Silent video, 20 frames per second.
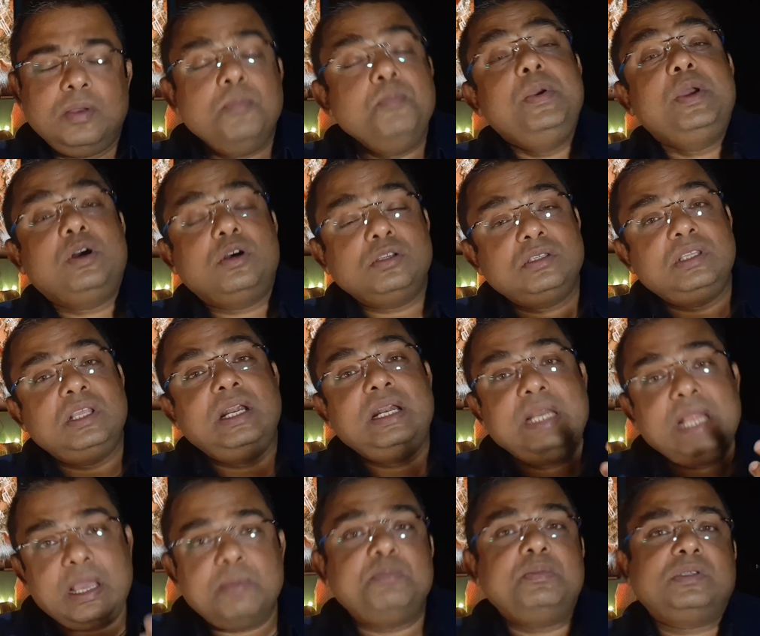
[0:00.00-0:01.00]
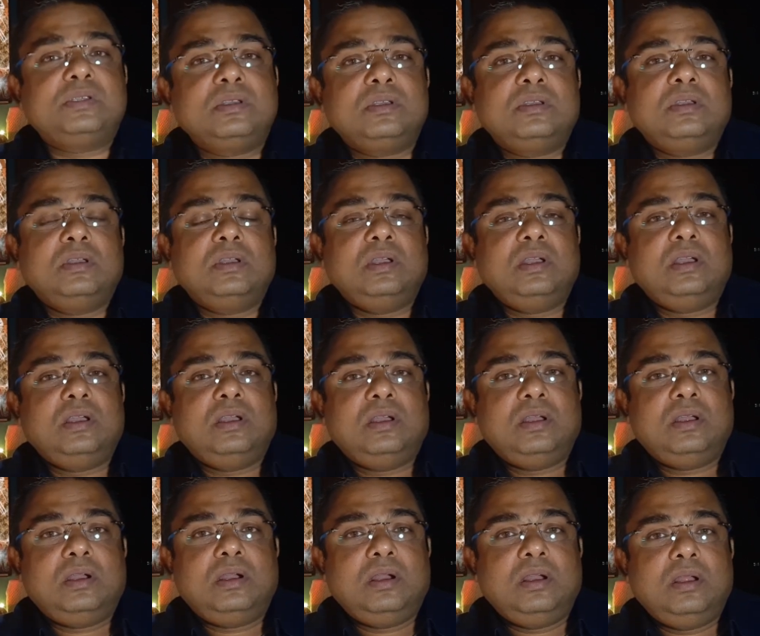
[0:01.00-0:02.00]
because the dips
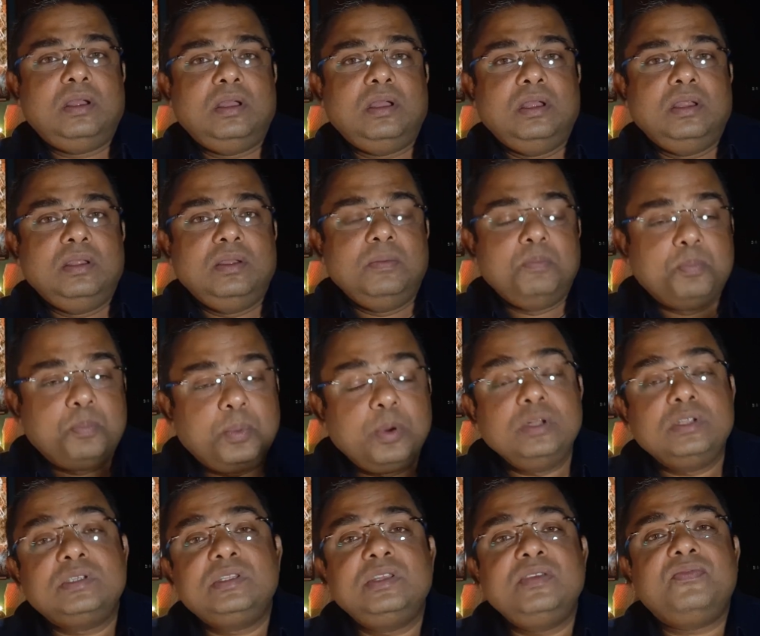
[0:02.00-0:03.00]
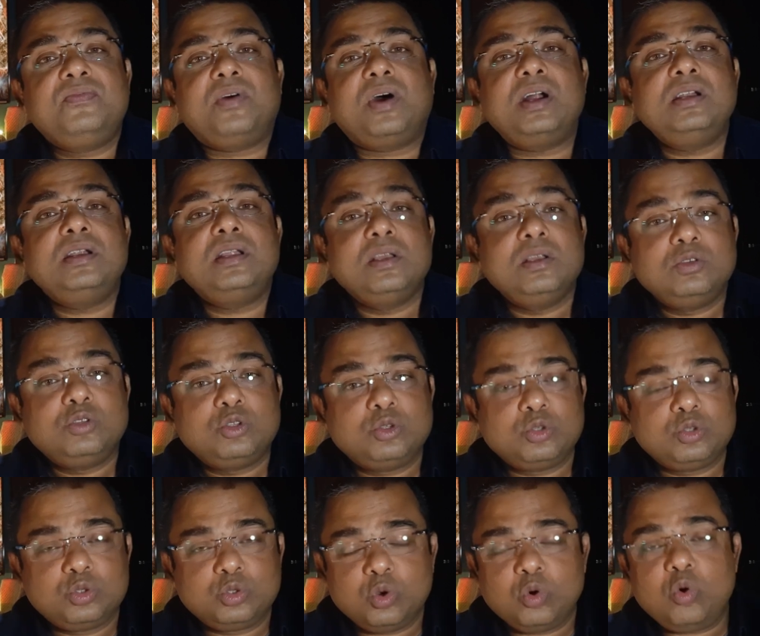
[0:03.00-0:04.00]
pulls the fund
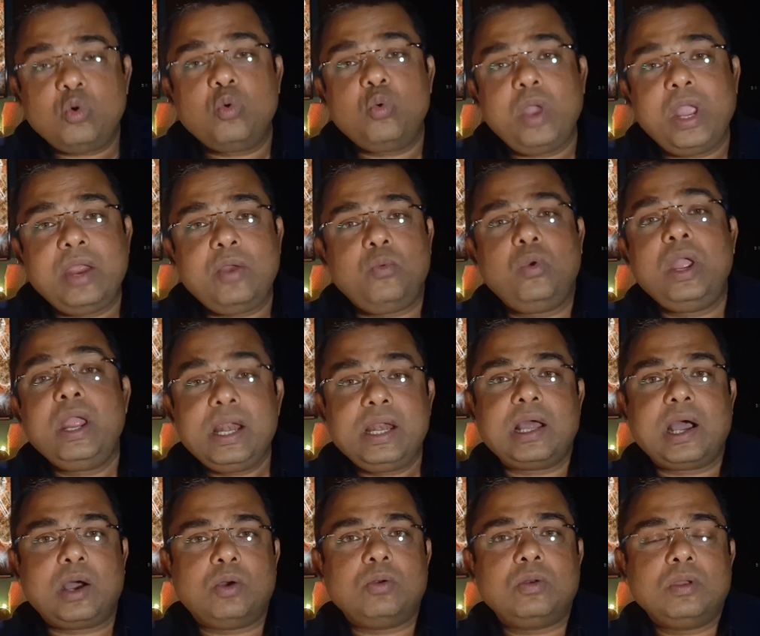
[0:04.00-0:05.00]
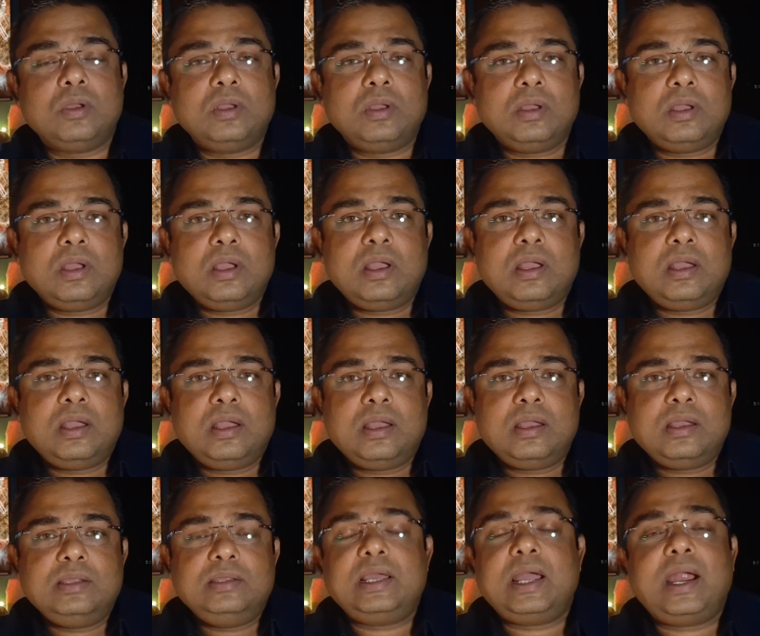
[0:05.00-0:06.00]
so way down
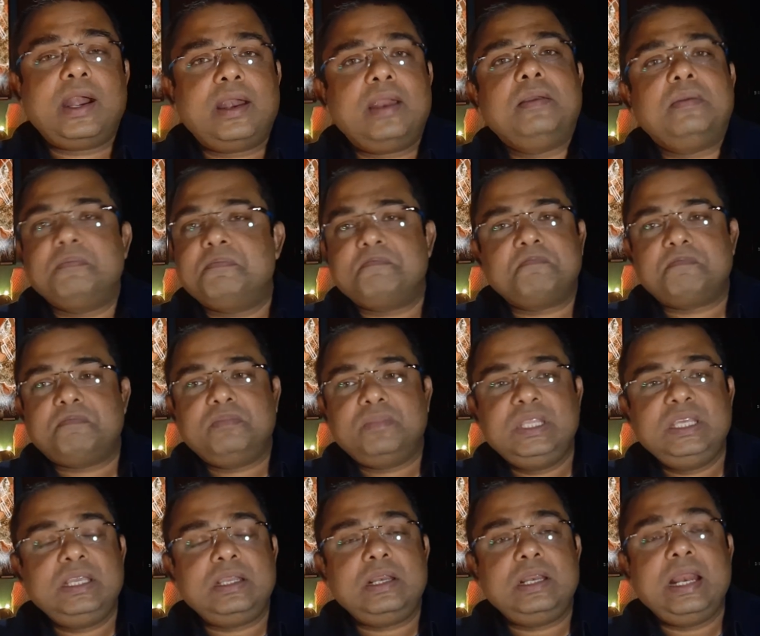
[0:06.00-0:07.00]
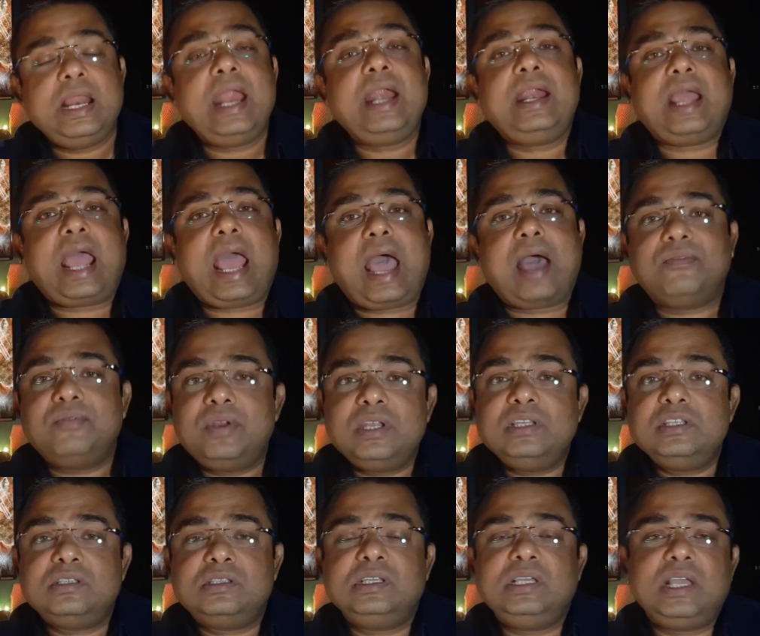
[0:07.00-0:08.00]
that the net average
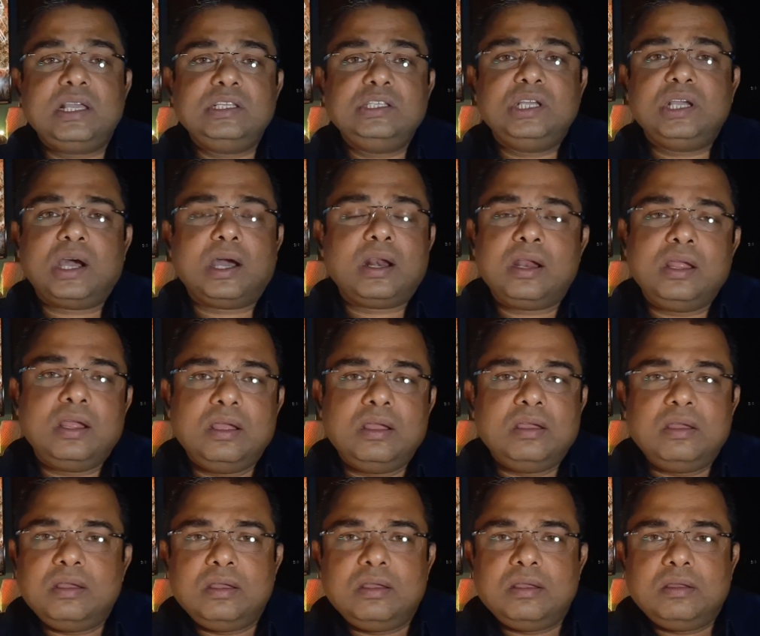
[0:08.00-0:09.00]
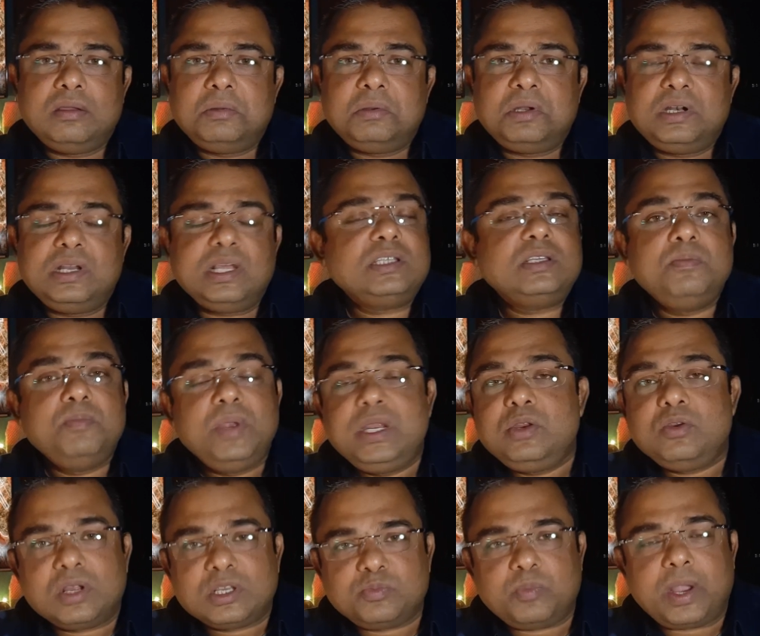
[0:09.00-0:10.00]
CAGR doesn't meet
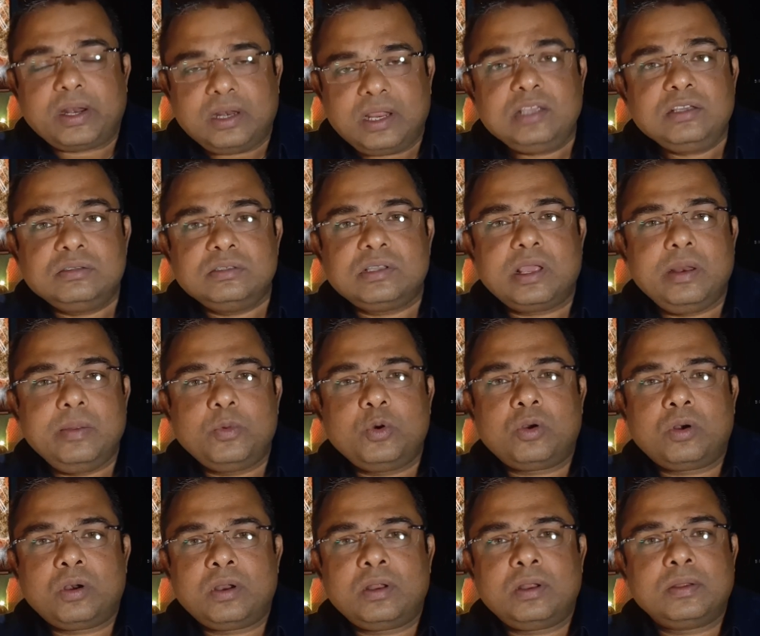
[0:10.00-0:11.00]
your expectations anymore.